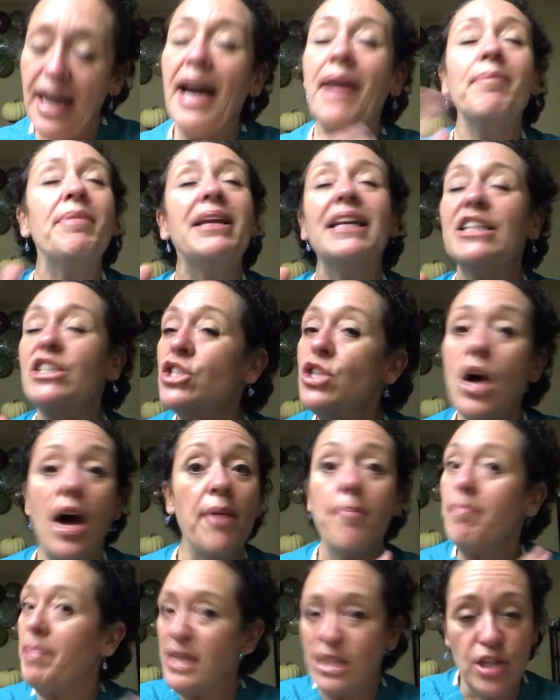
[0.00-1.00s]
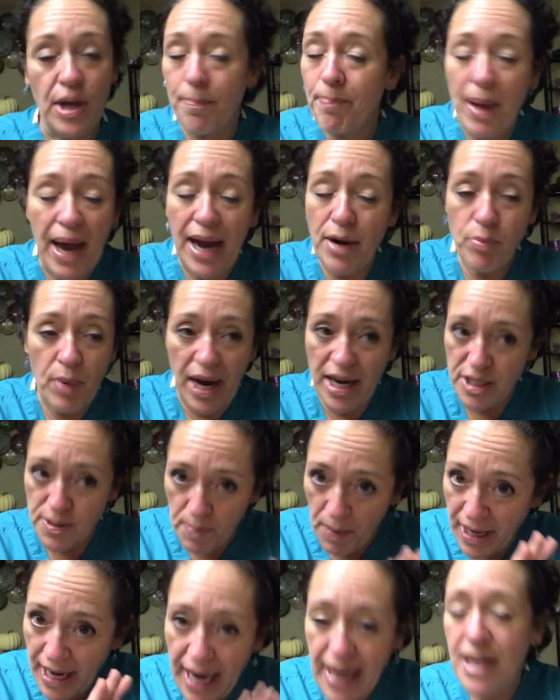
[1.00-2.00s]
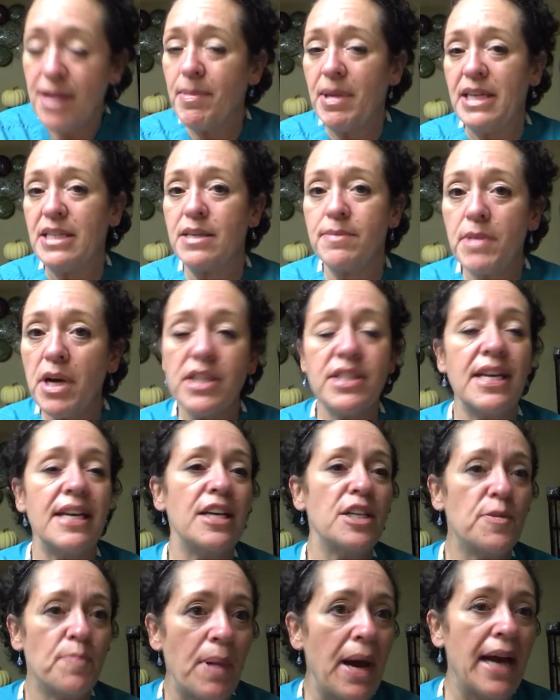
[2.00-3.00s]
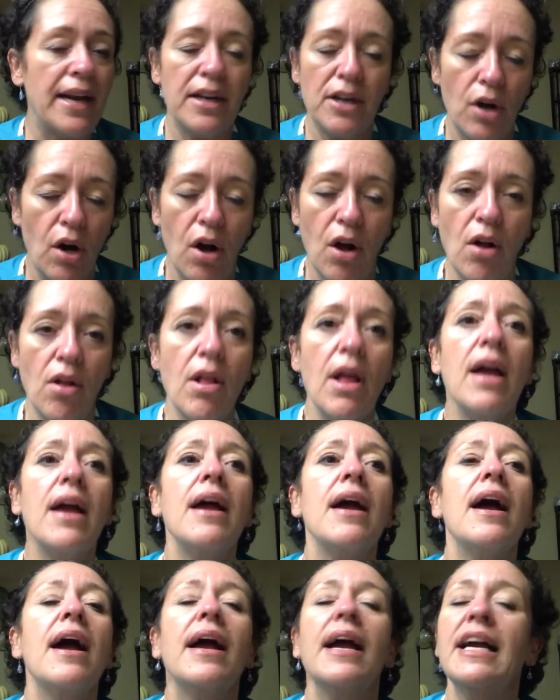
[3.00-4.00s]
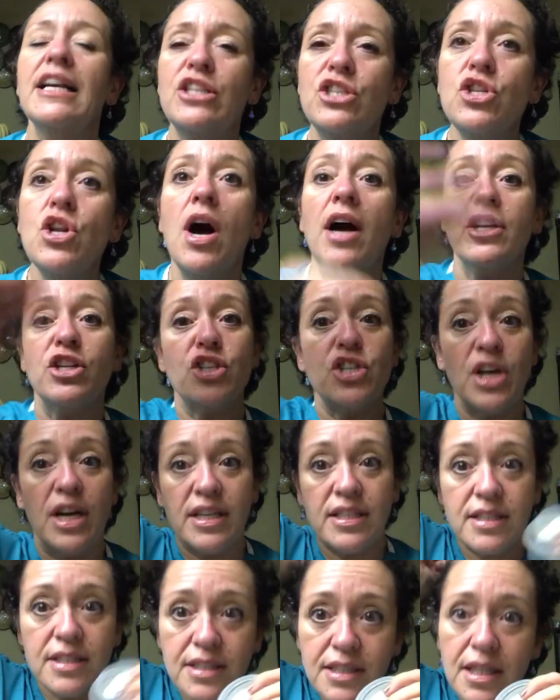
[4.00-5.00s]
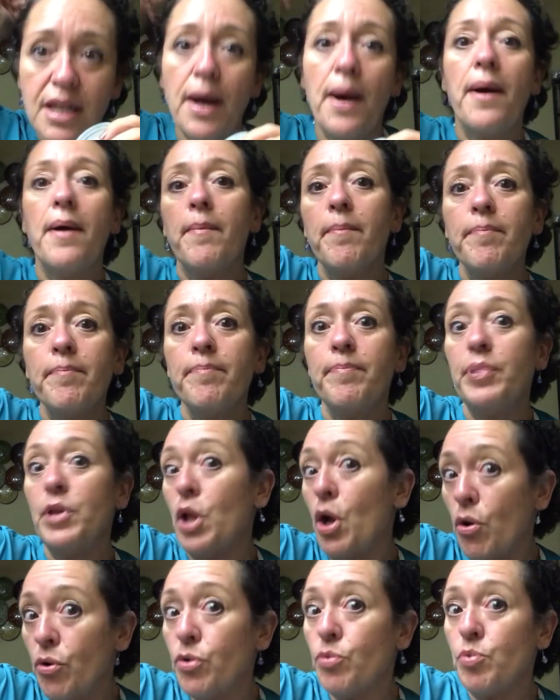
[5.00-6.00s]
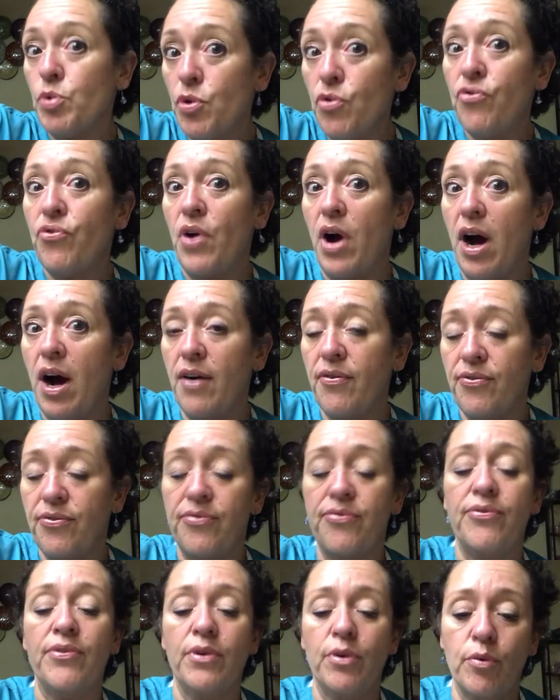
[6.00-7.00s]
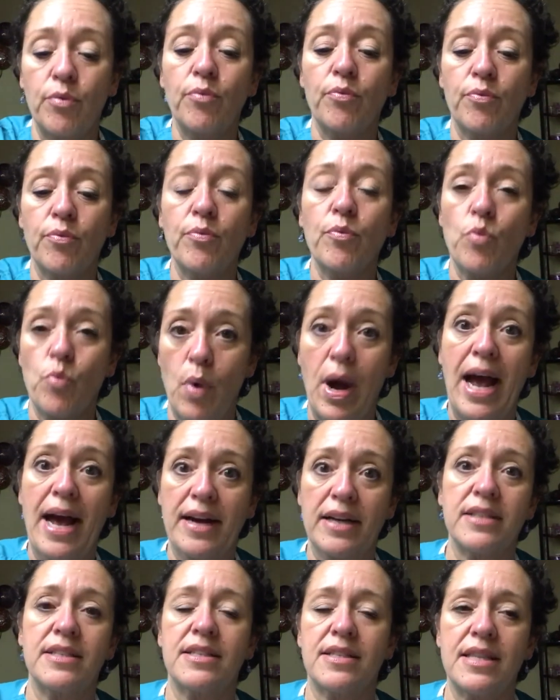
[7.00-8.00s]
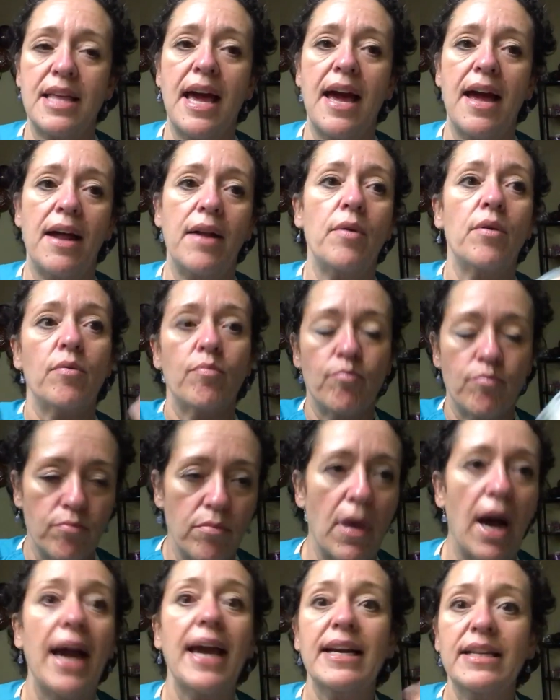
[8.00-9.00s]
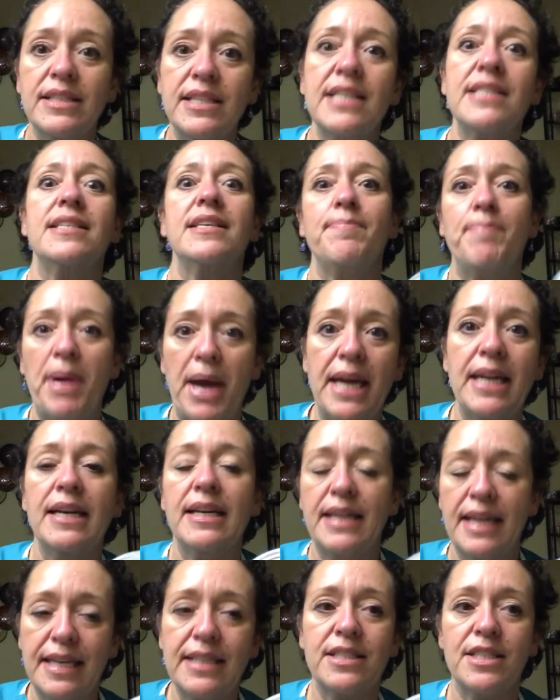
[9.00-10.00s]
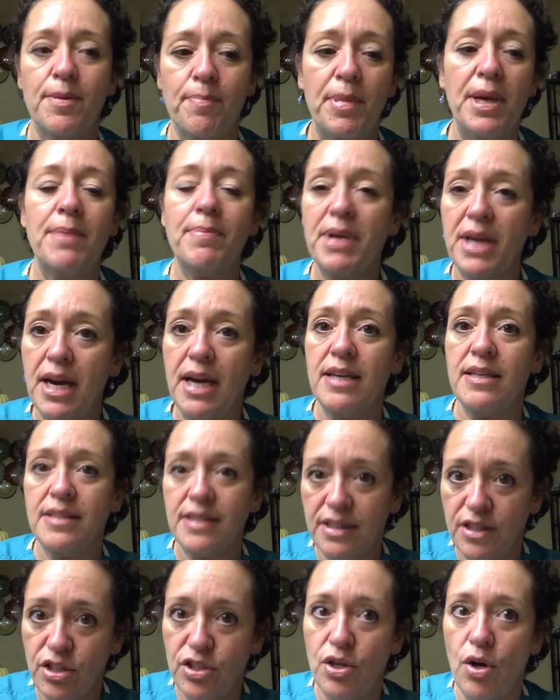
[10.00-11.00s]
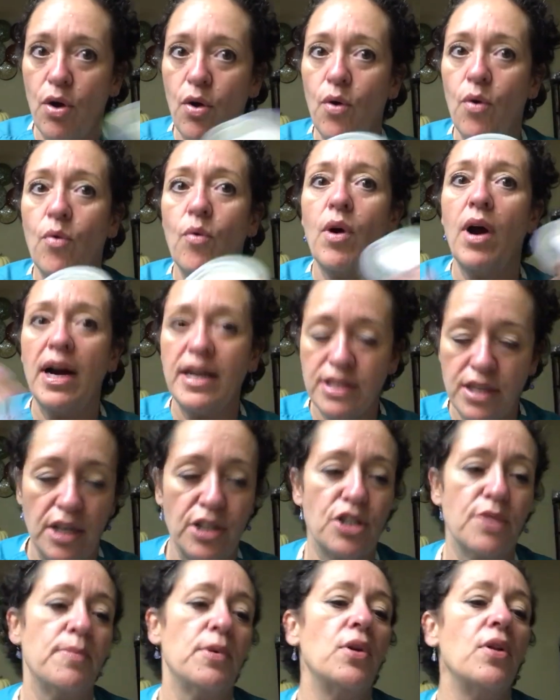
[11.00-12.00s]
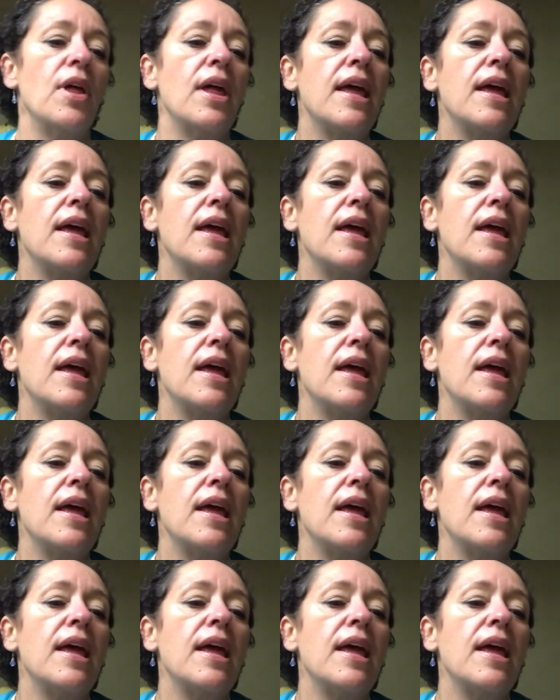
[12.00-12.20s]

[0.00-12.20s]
I mean, it's not bad wax by any means. I'm not saying it's bad at all. It's not just blow the roof off wax that I anticipated it to be because it's so untouchable.